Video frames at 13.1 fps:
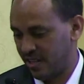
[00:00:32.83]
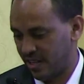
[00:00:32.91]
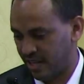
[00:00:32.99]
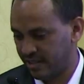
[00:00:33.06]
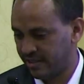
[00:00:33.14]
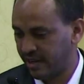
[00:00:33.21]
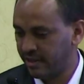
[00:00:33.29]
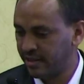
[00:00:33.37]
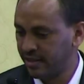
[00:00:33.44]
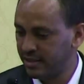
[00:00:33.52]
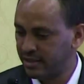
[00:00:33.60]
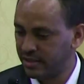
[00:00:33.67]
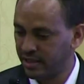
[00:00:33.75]
The title
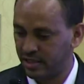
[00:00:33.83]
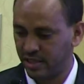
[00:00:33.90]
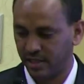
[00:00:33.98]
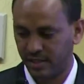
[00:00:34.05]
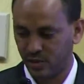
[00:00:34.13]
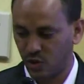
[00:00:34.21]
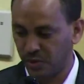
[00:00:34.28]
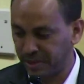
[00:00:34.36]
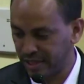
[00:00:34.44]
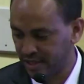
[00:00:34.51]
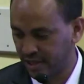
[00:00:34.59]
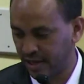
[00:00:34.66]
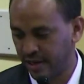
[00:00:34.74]
is just its
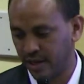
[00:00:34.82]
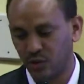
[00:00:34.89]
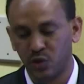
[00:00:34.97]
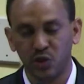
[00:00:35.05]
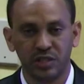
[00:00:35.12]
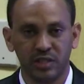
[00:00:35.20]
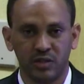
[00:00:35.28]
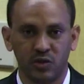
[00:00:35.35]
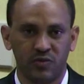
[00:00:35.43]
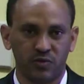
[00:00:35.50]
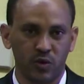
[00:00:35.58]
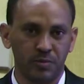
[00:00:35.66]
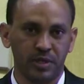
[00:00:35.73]
comparison and the associations
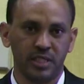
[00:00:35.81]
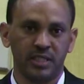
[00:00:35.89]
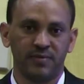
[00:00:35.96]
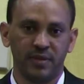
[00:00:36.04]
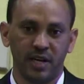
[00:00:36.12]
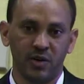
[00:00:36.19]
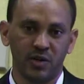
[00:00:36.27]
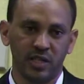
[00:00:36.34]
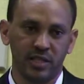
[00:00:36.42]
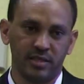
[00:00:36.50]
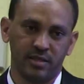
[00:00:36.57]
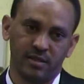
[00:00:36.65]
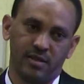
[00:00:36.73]
of comprehensive
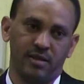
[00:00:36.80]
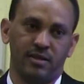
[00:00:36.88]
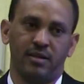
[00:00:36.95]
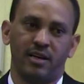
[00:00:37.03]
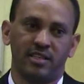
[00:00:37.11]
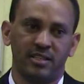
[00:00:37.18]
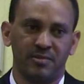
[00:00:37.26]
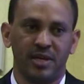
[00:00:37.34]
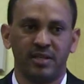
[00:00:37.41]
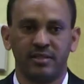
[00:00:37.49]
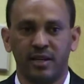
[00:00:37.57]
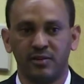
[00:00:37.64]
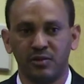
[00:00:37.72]
knowledge and
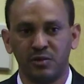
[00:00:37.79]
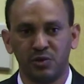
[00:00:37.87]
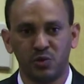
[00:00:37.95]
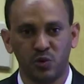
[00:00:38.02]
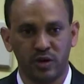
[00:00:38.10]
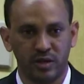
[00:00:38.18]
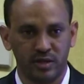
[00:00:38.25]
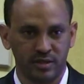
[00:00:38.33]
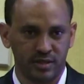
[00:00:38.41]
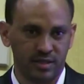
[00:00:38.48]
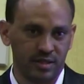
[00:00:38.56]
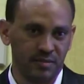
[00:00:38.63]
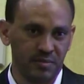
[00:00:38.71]
acceptance attitude
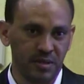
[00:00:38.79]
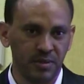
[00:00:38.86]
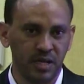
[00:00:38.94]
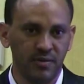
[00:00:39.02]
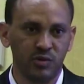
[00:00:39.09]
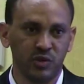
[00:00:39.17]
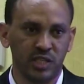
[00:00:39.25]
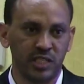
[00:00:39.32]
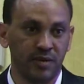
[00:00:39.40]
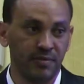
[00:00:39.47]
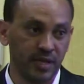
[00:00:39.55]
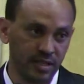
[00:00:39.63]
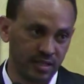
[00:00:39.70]
towards people living with
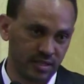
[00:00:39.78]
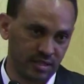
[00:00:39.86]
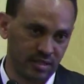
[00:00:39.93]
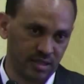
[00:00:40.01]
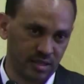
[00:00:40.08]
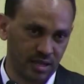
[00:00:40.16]
HIV/AIDS